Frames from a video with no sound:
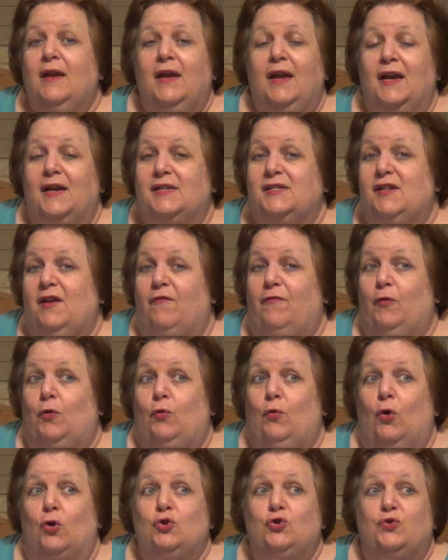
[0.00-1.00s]
except for
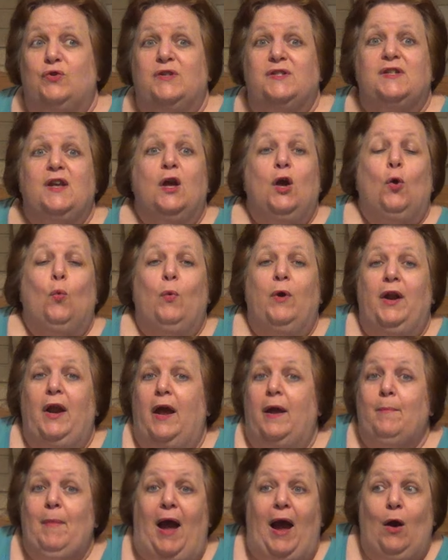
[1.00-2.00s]
groceries when
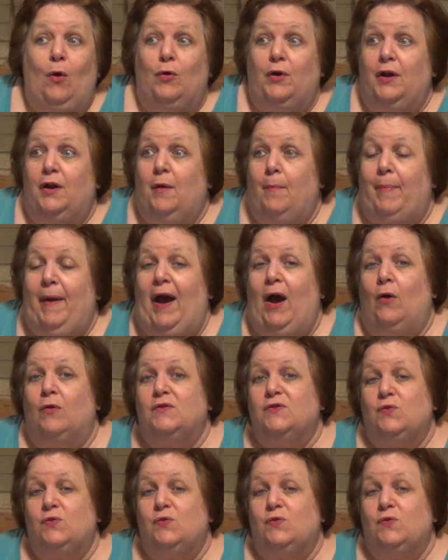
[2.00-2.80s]
I'm out and about.